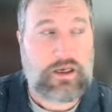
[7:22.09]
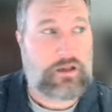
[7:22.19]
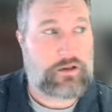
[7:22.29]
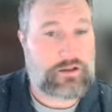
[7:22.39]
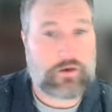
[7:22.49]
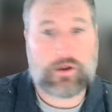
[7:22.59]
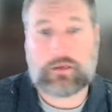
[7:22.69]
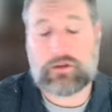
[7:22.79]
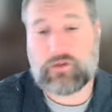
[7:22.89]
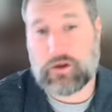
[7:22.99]
There's going to
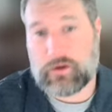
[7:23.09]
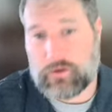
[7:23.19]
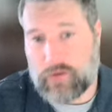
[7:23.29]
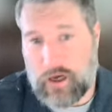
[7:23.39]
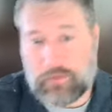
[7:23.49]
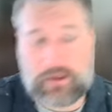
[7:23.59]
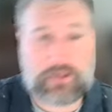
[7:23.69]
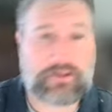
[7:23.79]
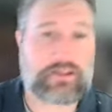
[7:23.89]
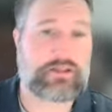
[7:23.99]
be failure to file penalties.